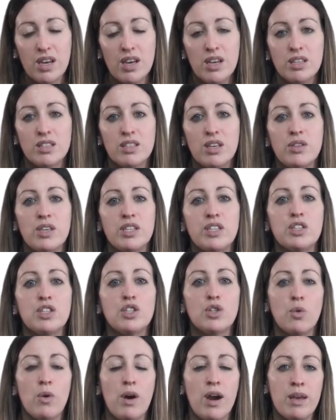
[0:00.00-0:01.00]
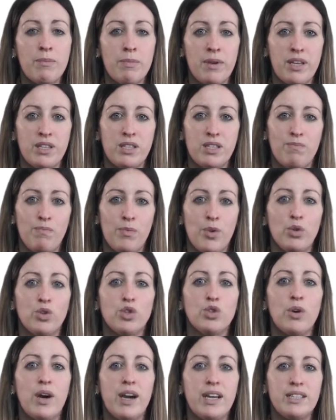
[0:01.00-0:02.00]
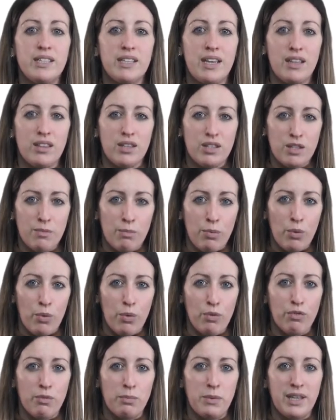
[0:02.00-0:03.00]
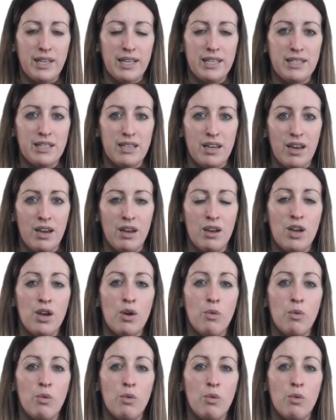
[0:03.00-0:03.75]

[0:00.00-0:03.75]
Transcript: so they describe it or try to get the support from the listener